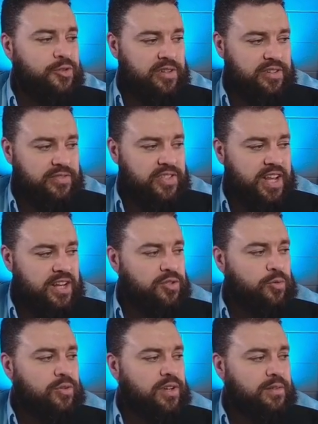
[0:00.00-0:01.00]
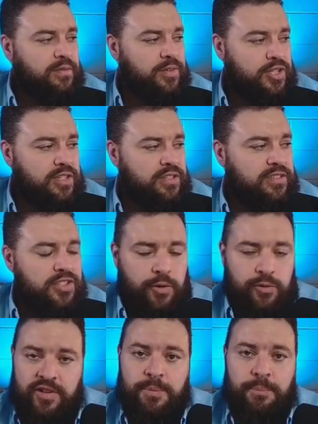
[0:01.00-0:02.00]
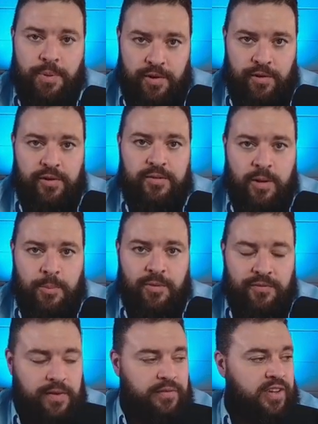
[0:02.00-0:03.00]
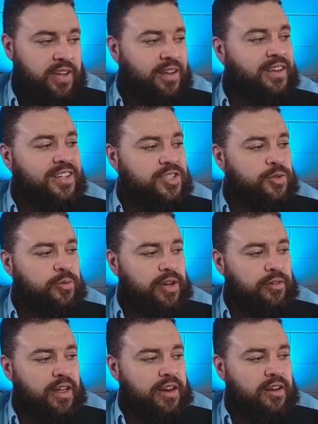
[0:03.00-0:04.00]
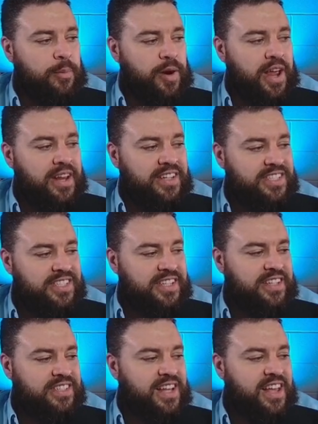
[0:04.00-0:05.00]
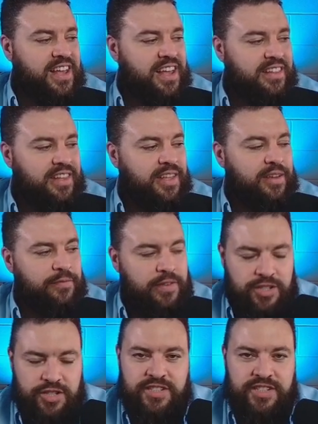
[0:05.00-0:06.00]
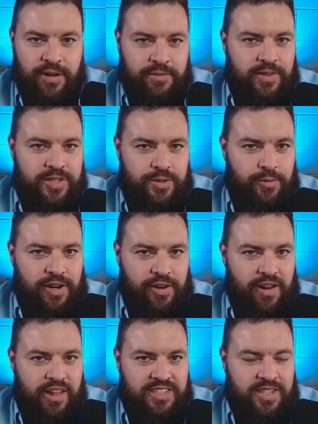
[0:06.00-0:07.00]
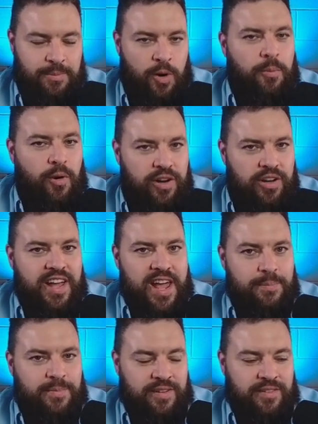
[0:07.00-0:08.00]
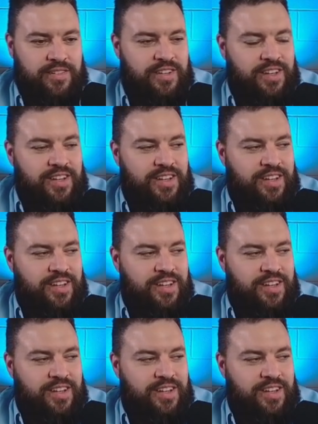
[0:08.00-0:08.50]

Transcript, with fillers: Strength of schedule, Virginia is certainly better, number 50 against North Carolina, number 86. The efficiency of this North Carolina team, Omarion Hampton,